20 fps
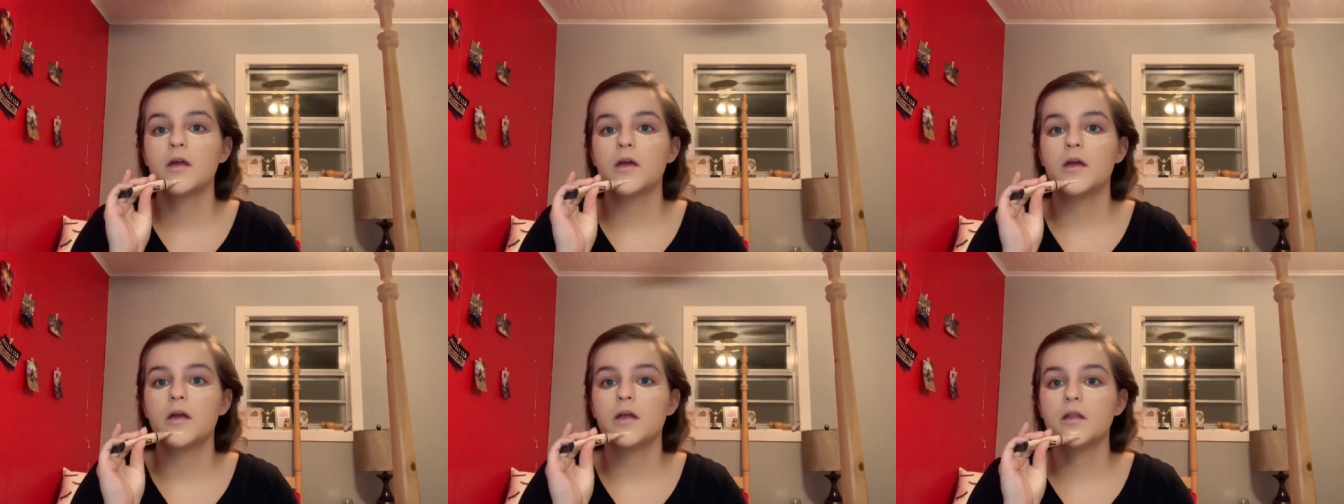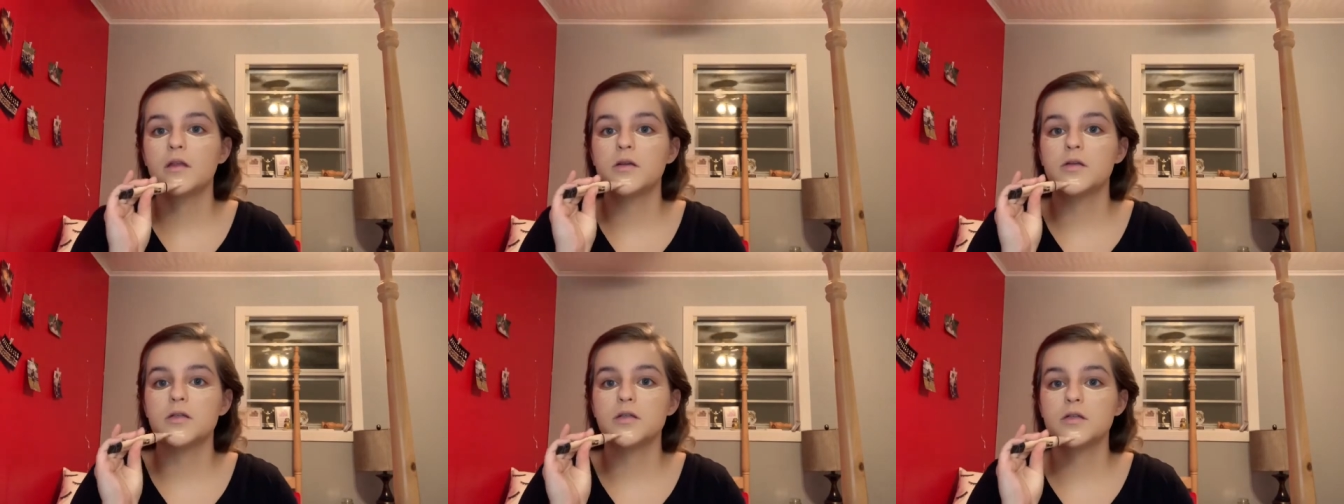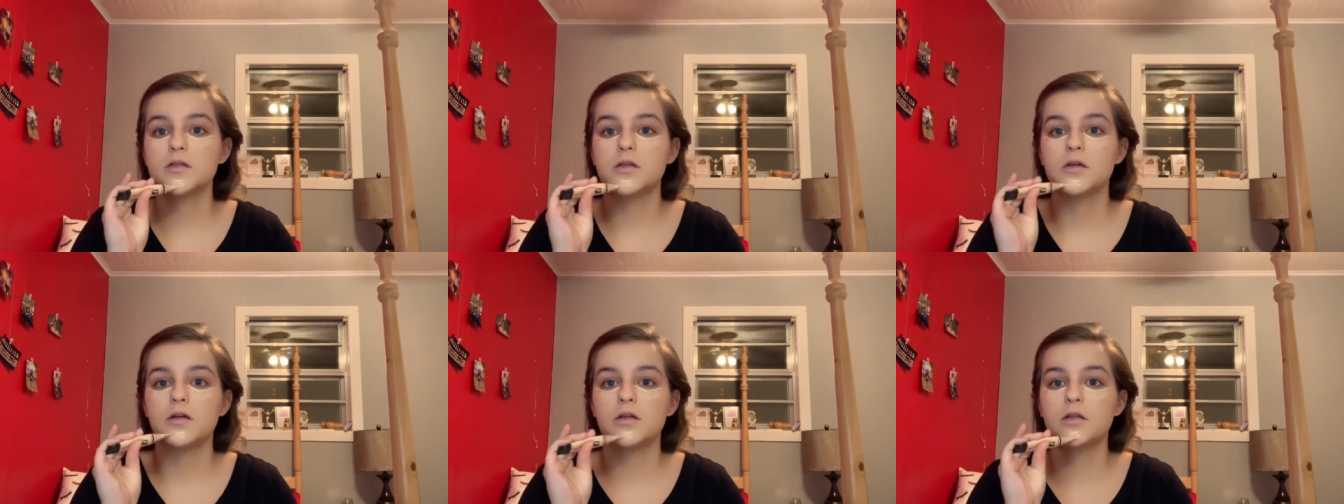And this
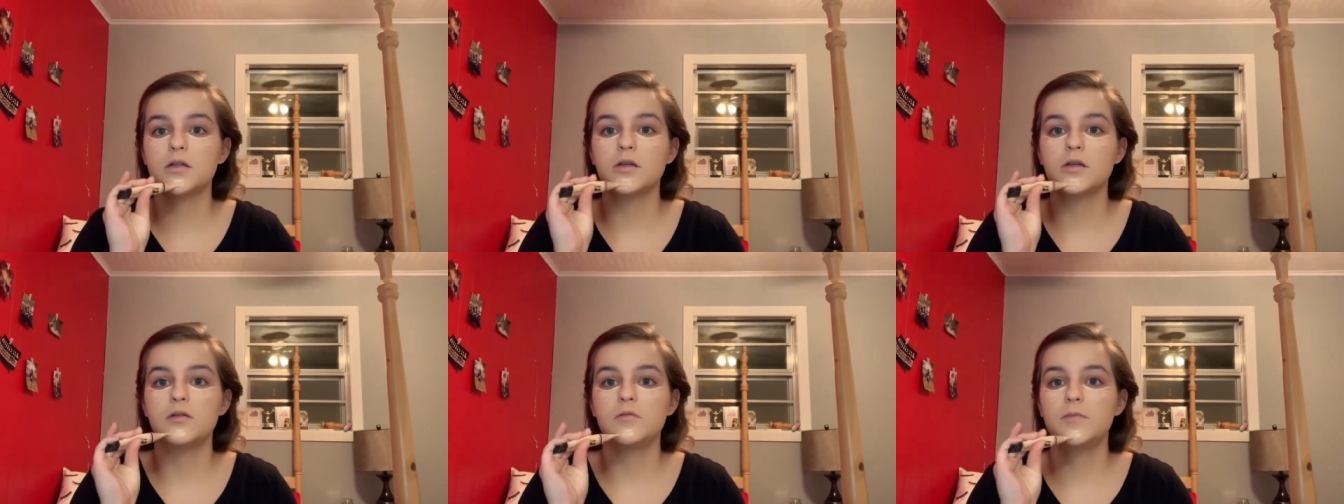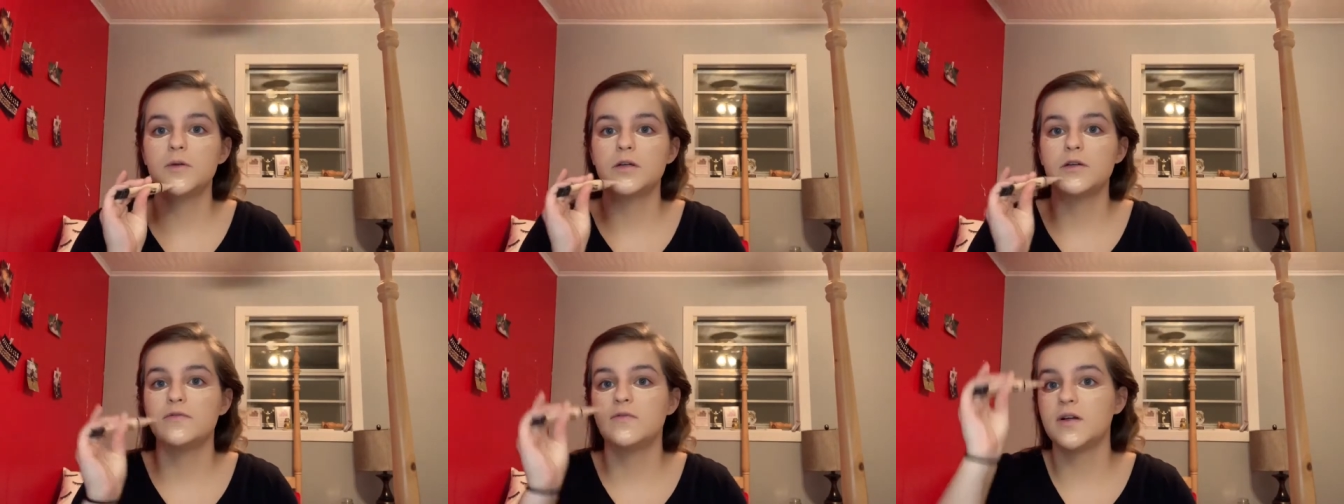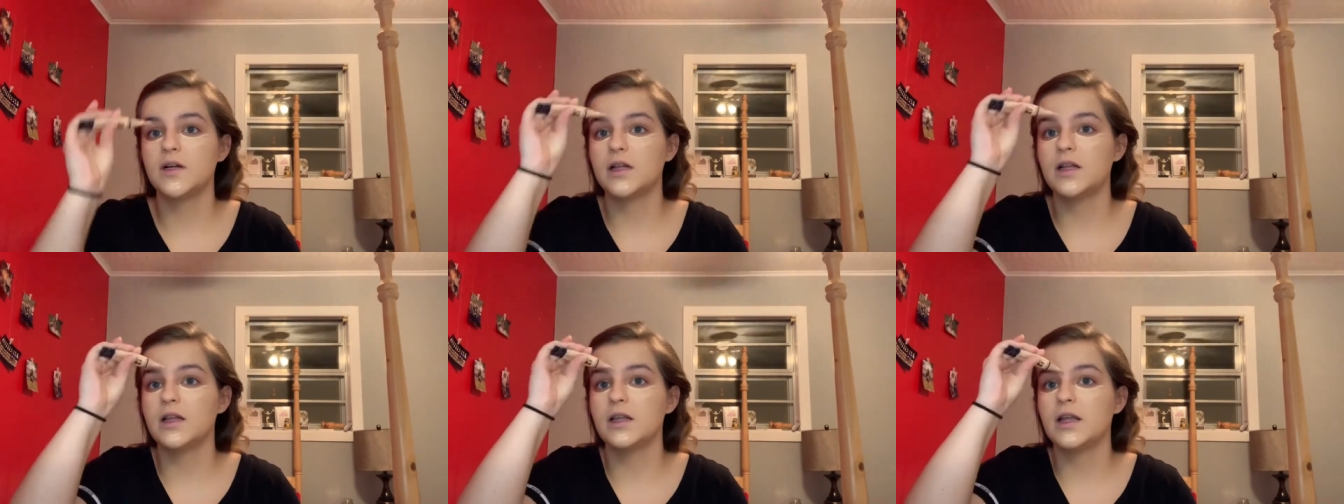is a little bit of a
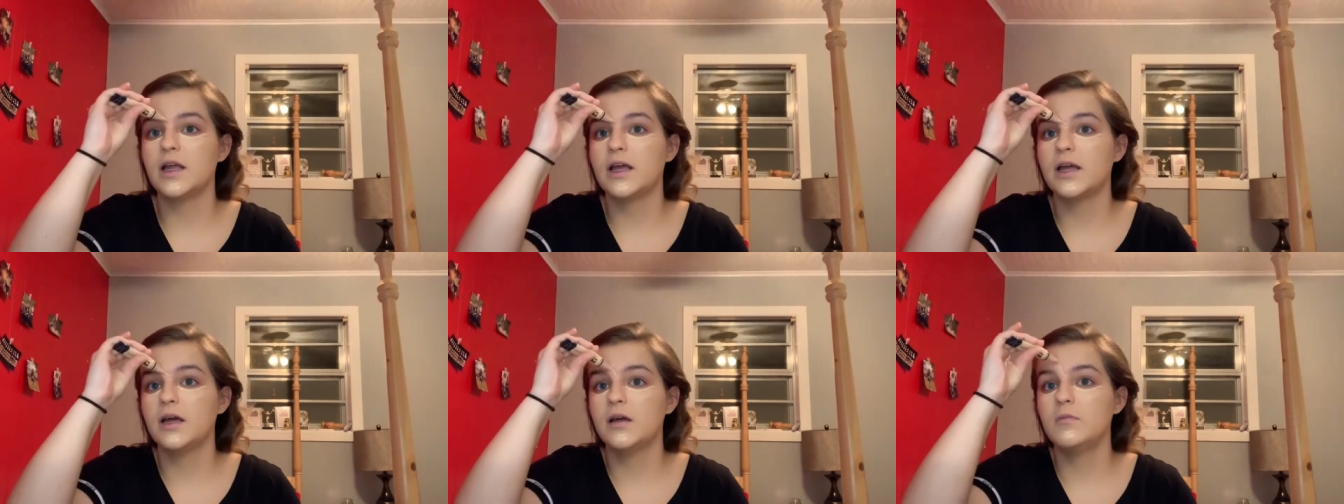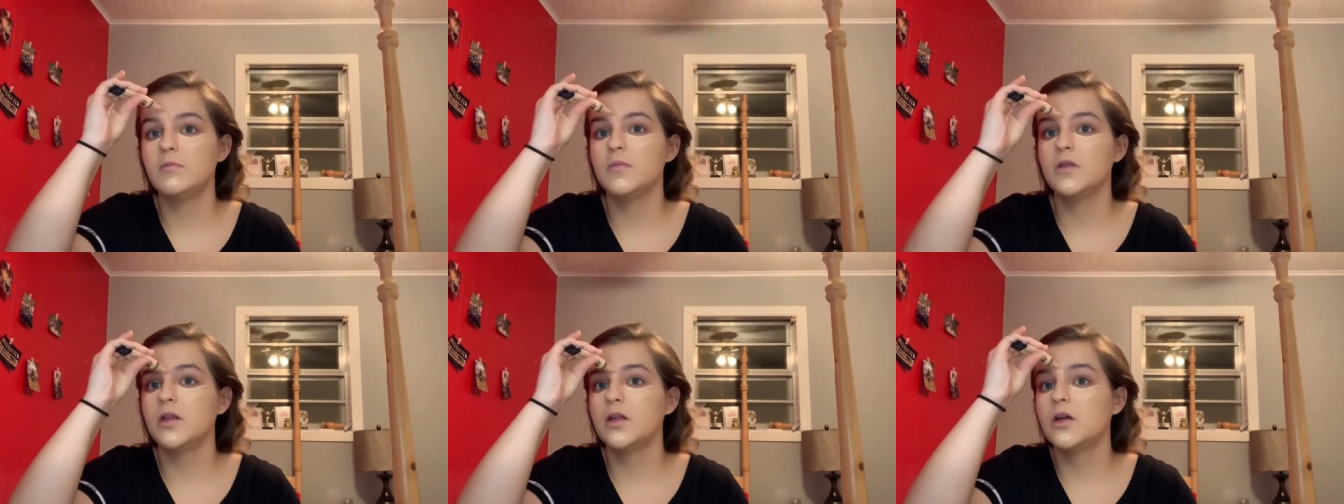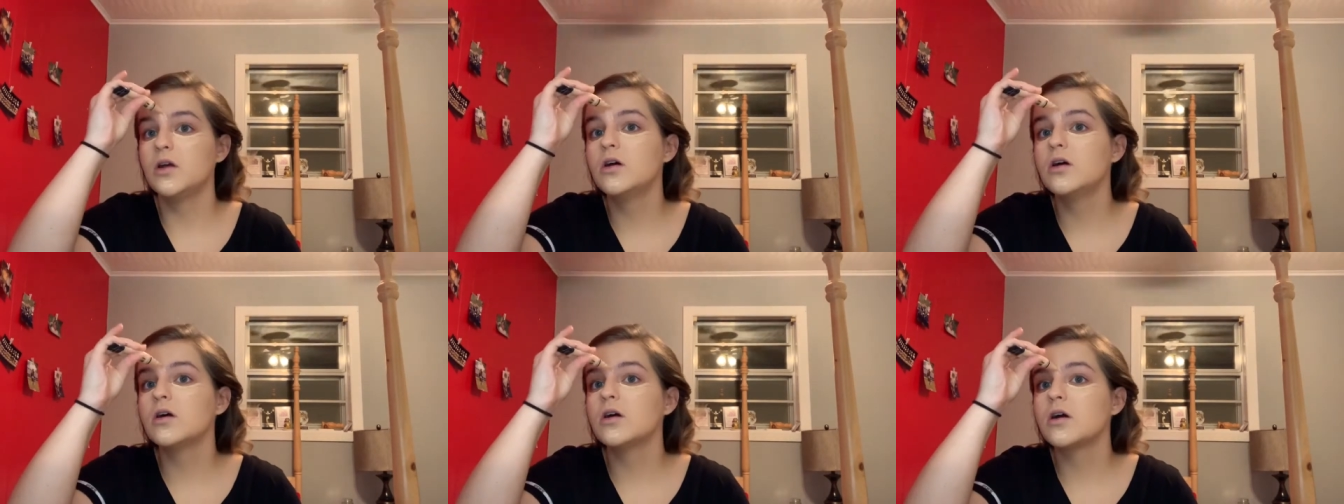glam
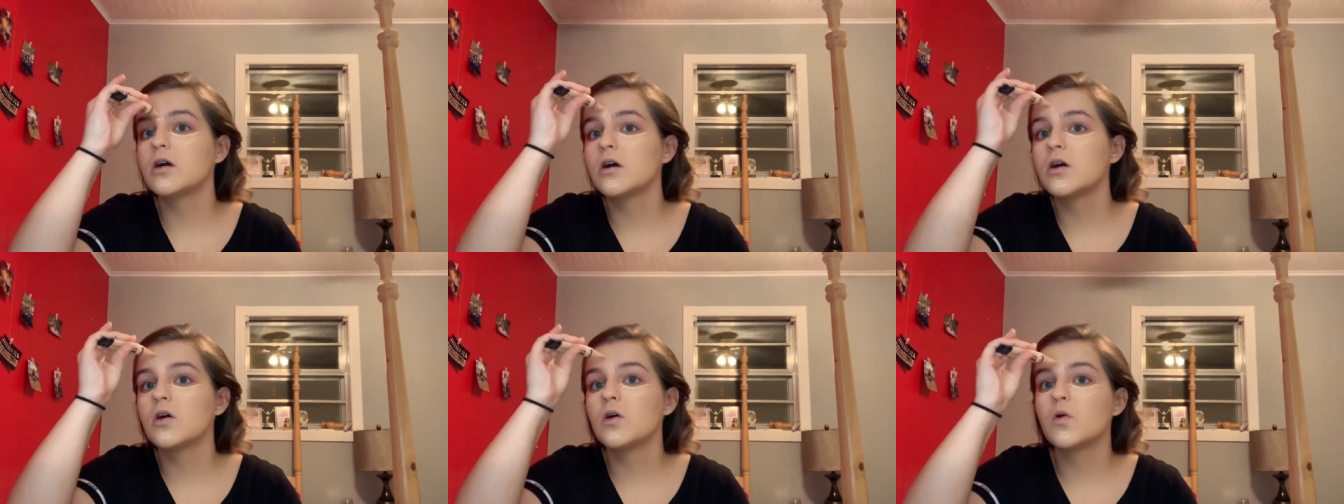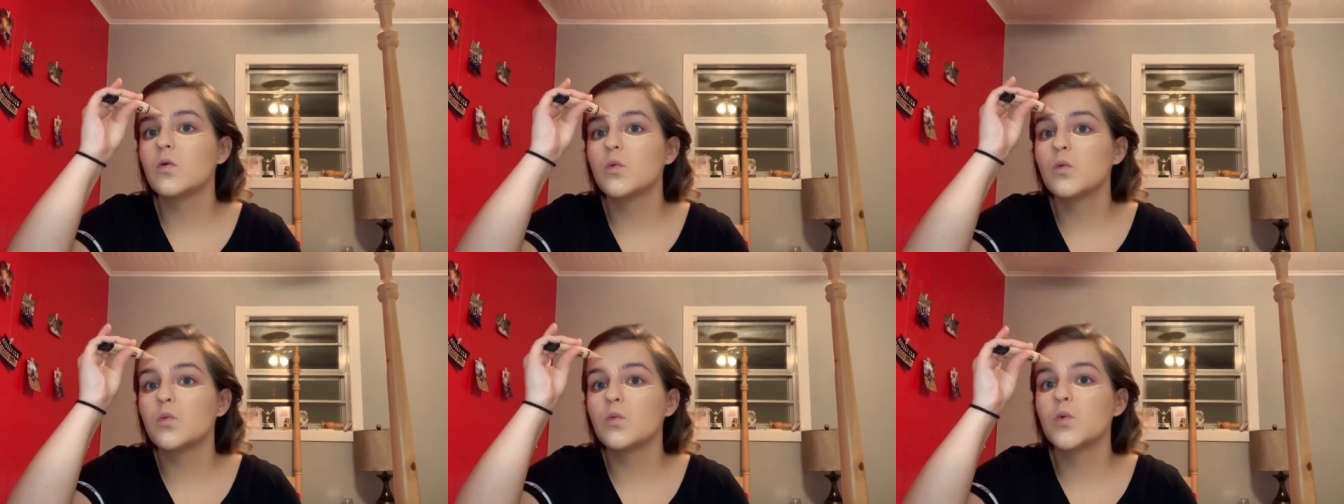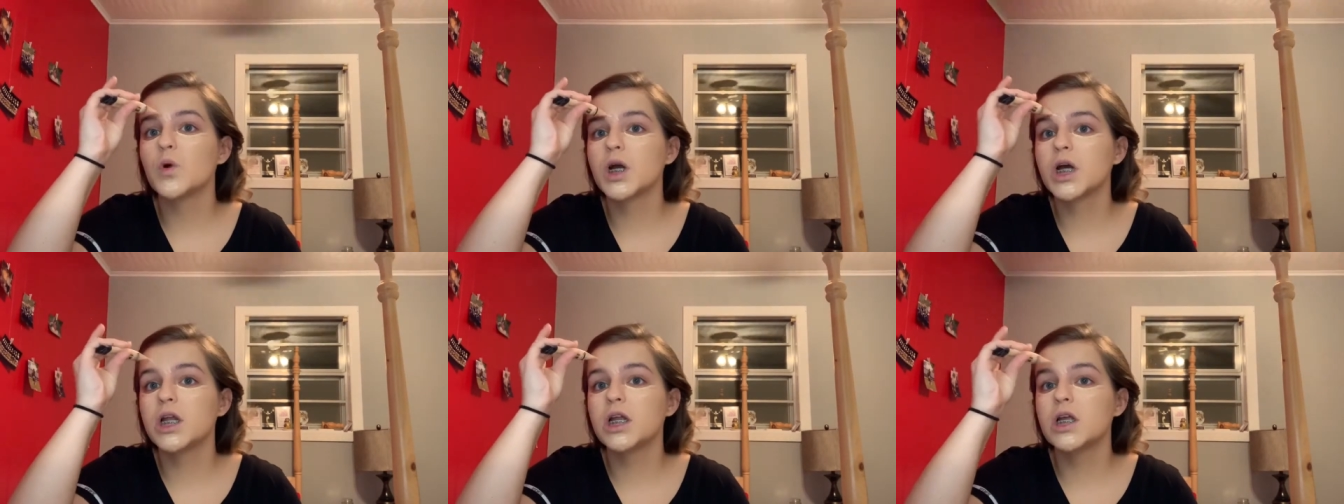look.
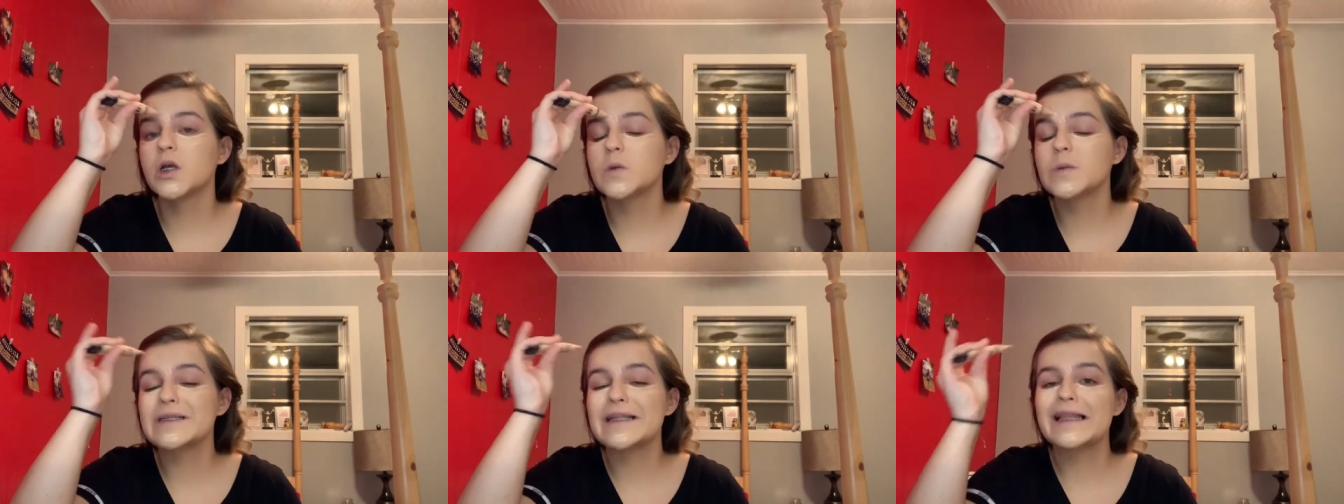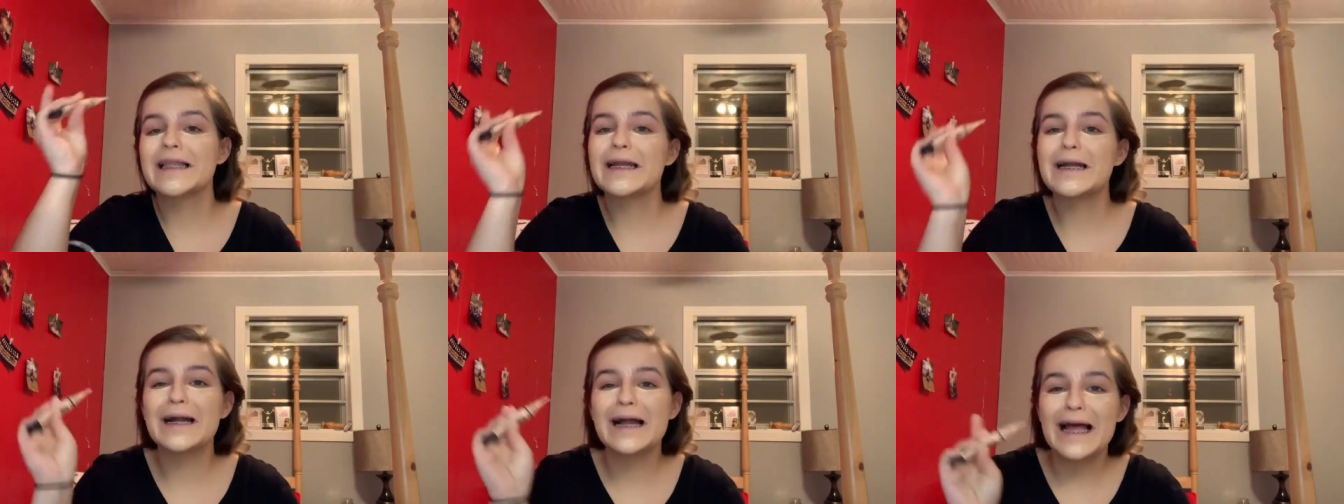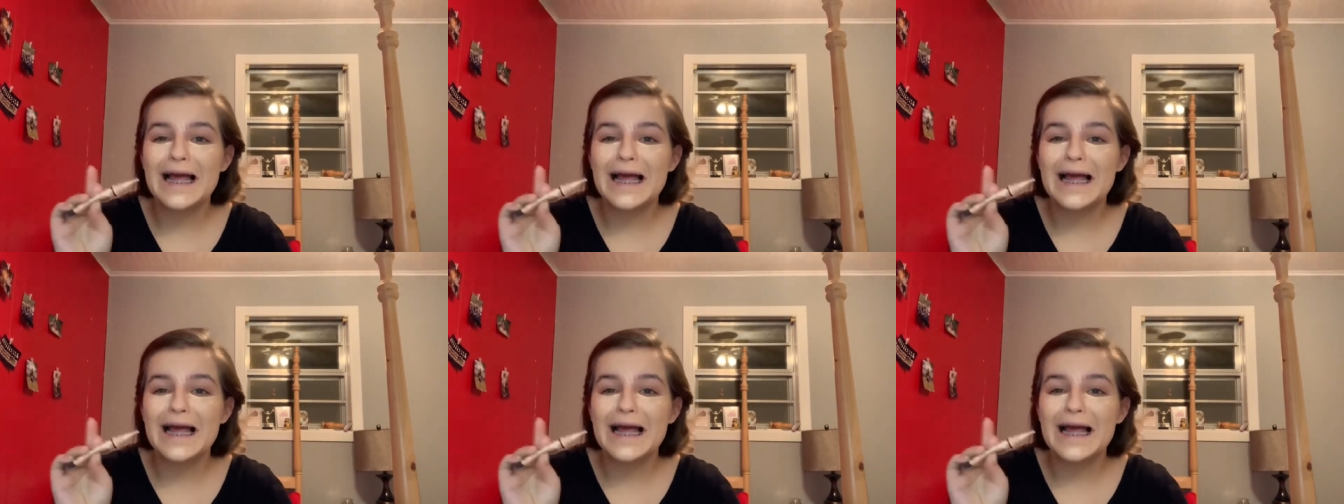We're going to use a lot